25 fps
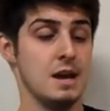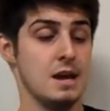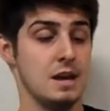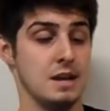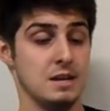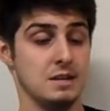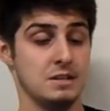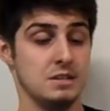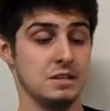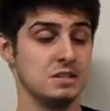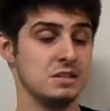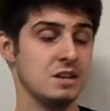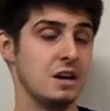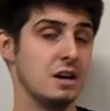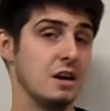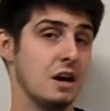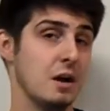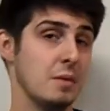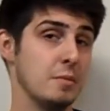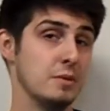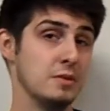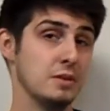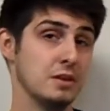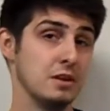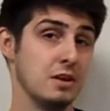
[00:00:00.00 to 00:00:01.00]
It does not
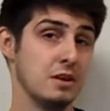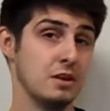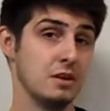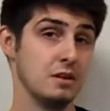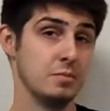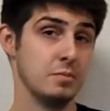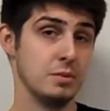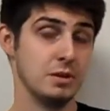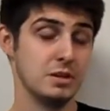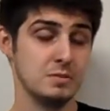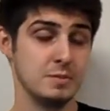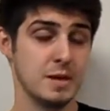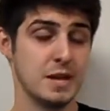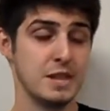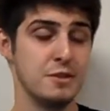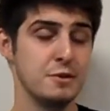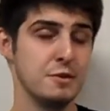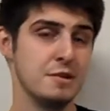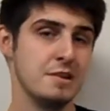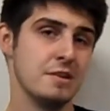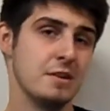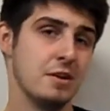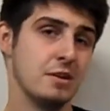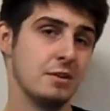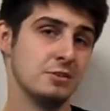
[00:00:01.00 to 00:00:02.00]
come with a gun, but it's about
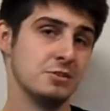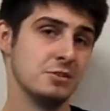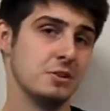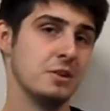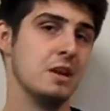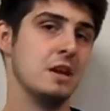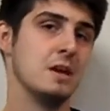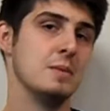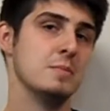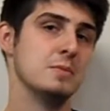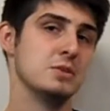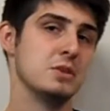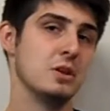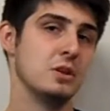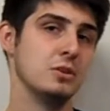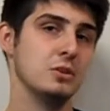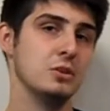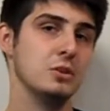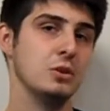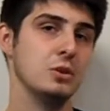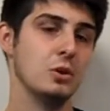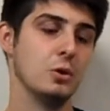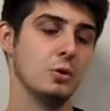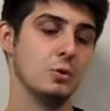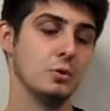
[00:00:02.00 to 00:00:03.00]
$30 on Amazon. You
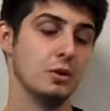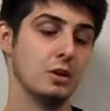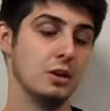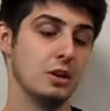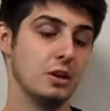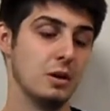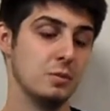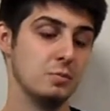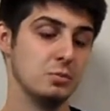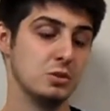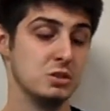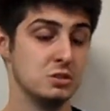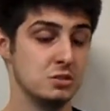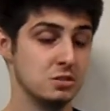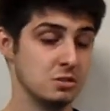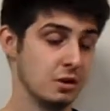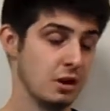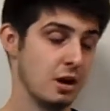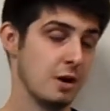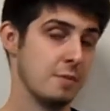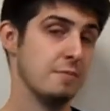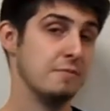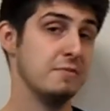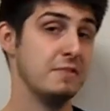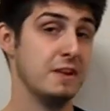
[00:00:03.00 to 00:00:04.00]
can go look it up. Just
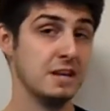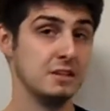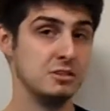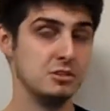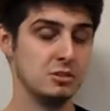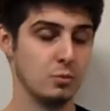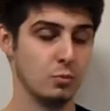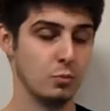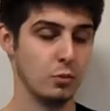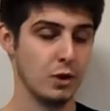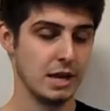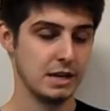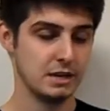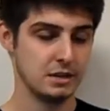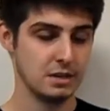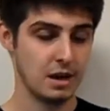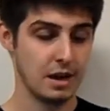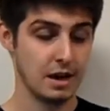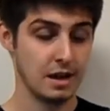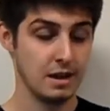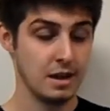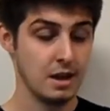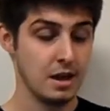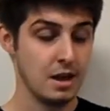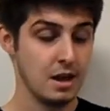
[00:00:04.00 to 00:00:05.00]
look up Phantom red
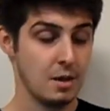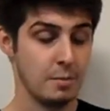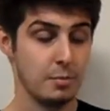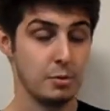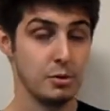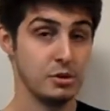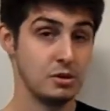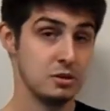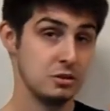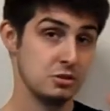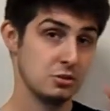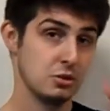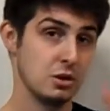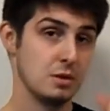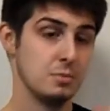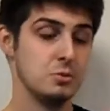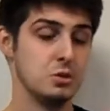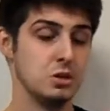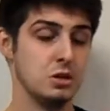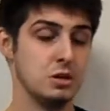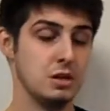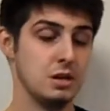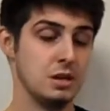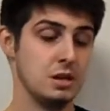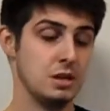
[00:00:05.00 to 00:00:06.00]
dot. Put a
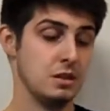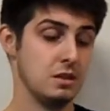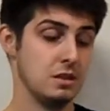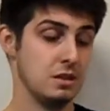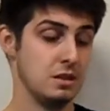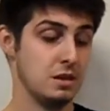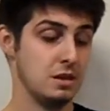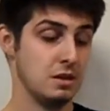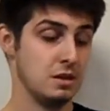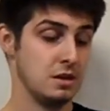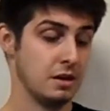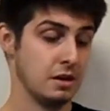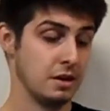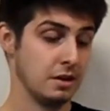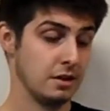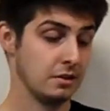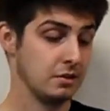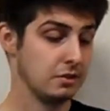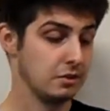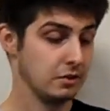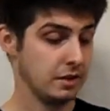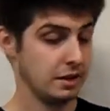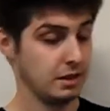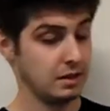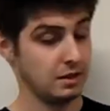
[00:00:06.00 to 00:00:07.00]
description in the
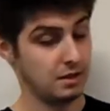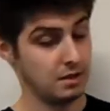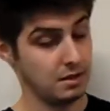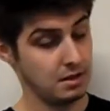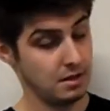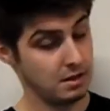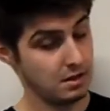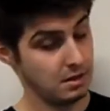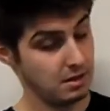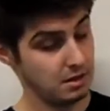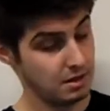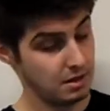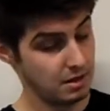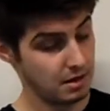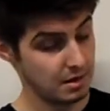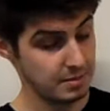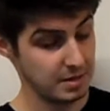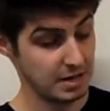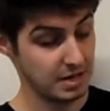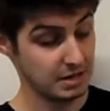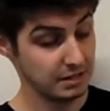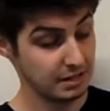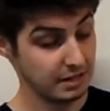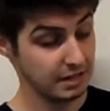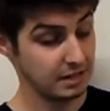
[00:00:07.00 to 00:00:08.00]
a link
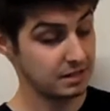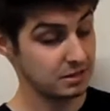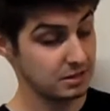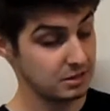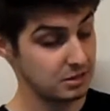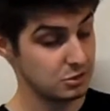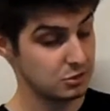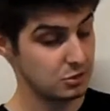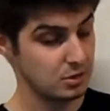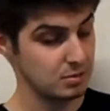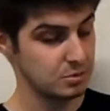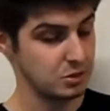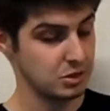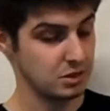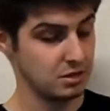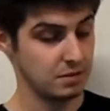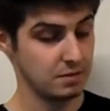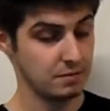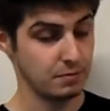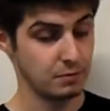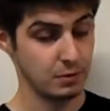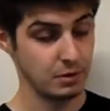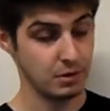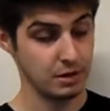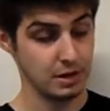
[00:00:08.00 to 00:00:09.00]
in the description
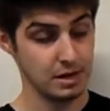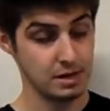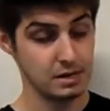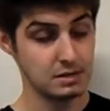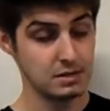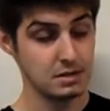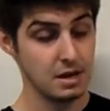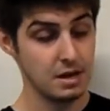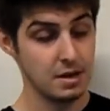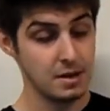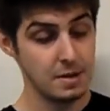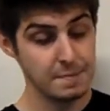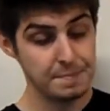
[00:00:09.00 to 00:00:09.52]
there for you guys.